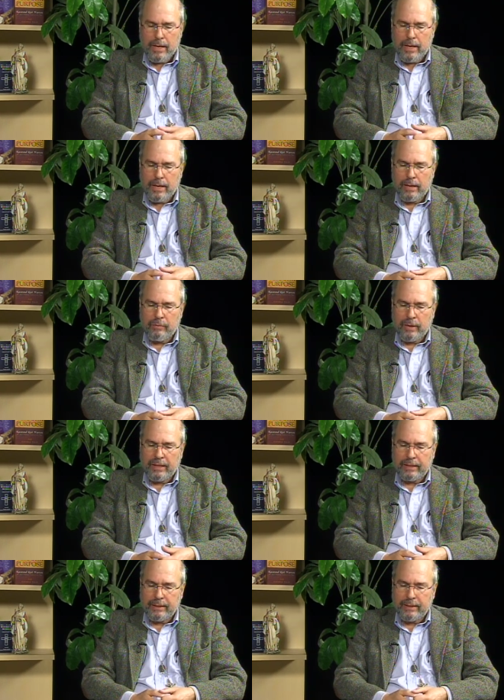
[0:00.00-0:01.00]
And when
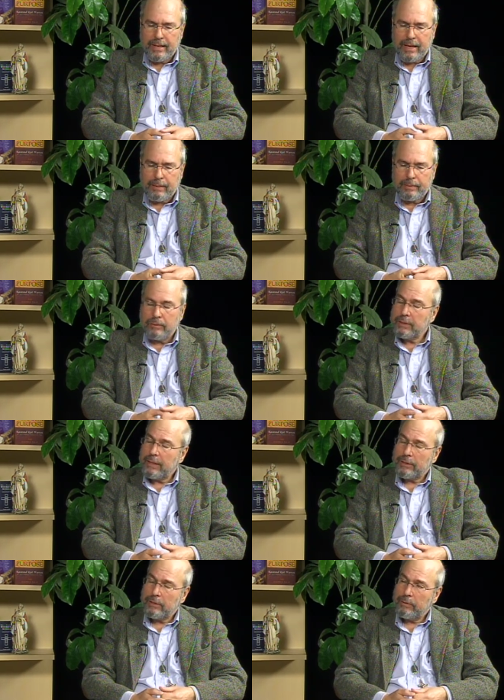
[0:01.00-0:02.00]
that didn't happen, it was
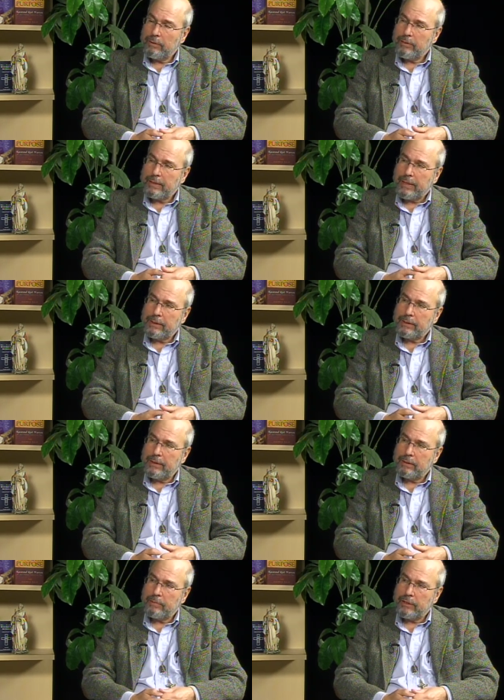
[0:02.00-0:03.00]
actually one of the saddest
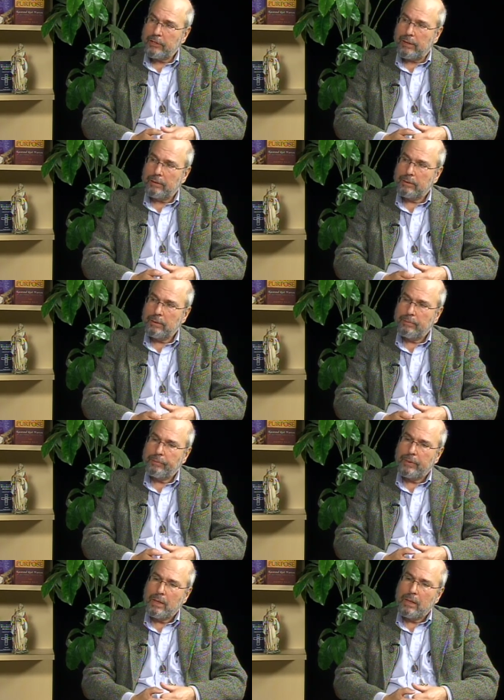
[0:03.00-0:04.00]
days of my childhood.
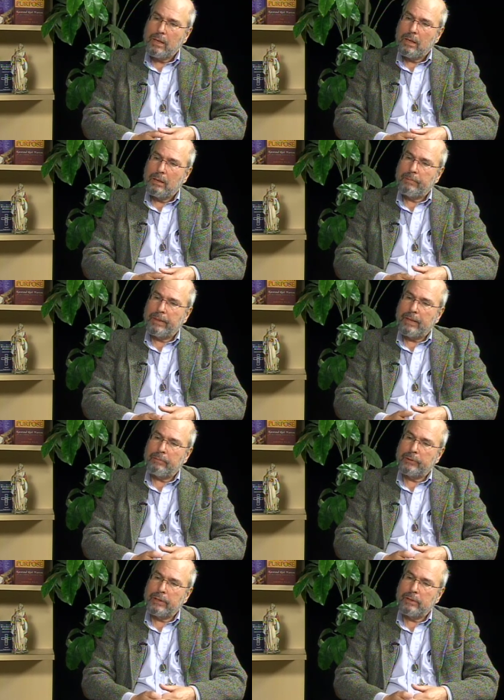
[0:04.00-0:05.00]
But
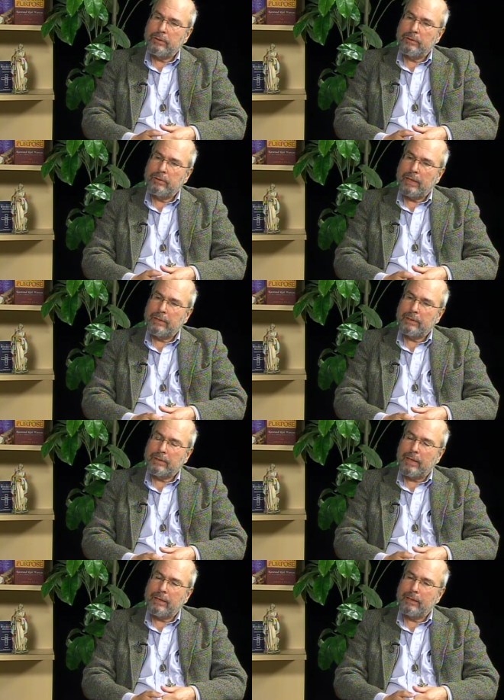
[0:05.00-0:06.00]
then pretty soon I
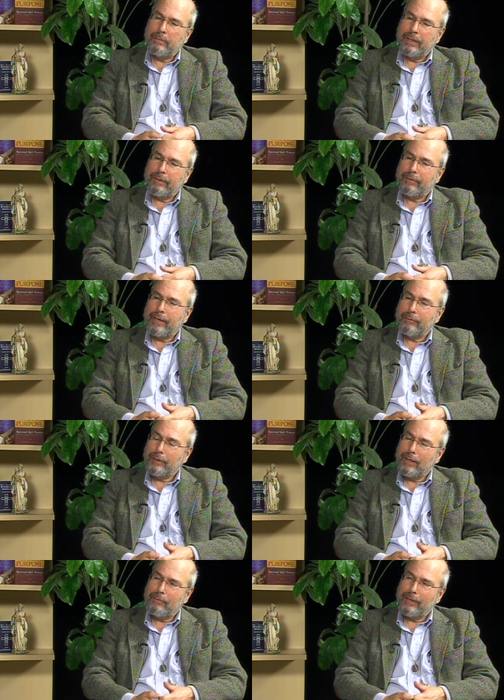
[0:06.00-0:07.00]
decided the meaning of life would
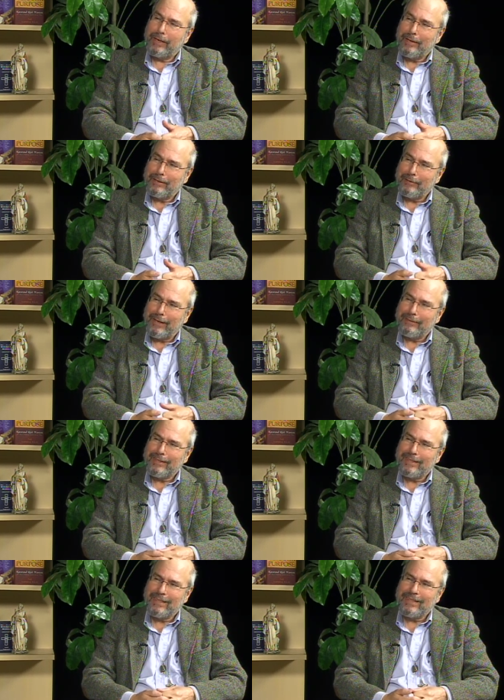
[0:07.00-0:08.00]
come when I got a
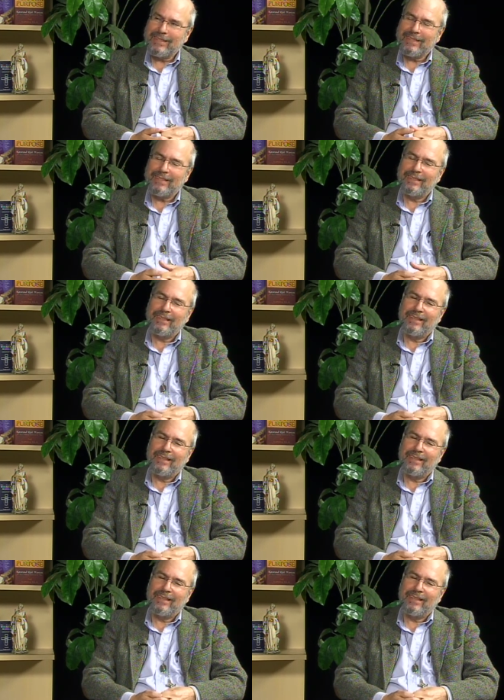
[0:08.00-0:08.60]
driver's license, mm -hmm.